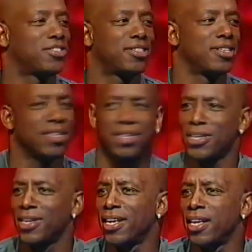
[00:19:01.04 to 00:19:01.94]

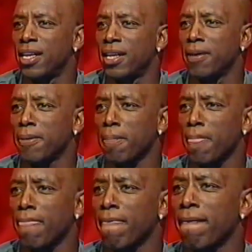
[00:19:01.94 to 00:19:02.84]
Amazing! So... I must go
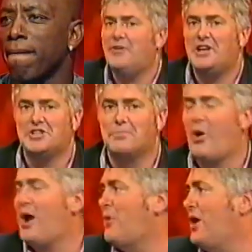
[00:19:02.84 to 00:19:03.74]
down to the Olympic Village
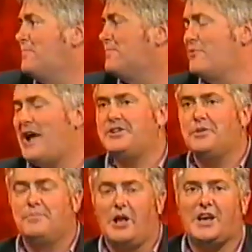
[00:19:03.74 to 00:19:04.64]
and buy my
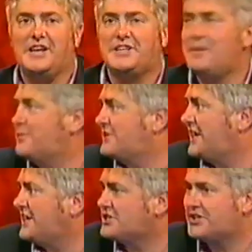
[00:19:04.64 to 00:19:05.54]
random lucky dip
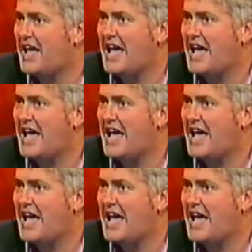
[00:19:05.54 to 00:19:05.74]
tickets